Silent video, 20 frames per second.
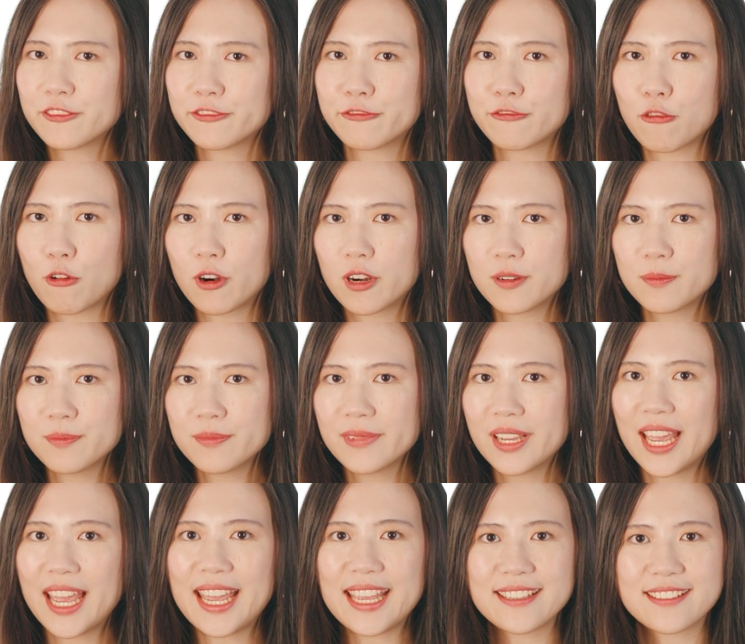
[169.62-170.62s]
form
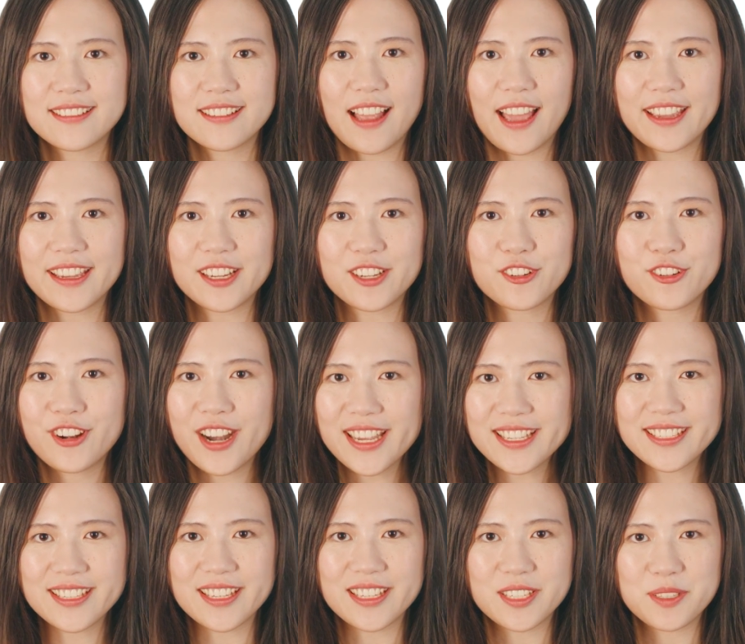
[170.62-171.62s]
is like a
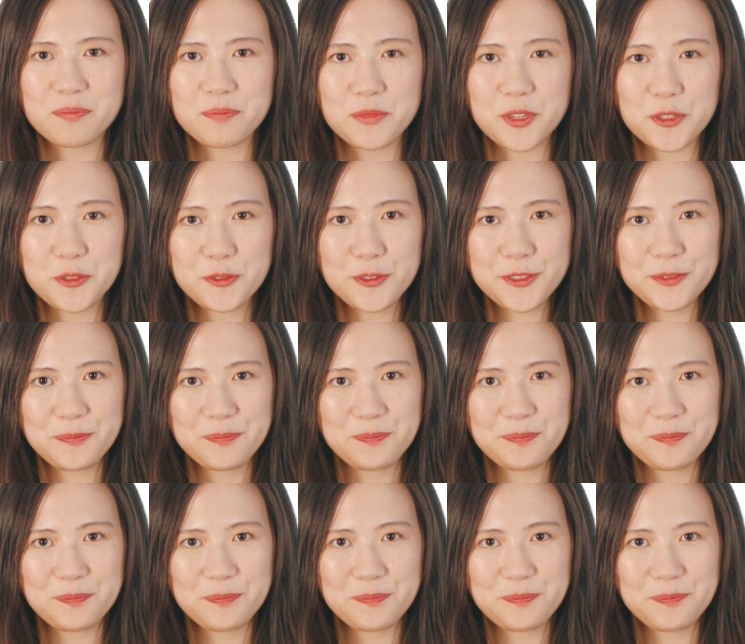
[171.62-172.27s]
crescent moon?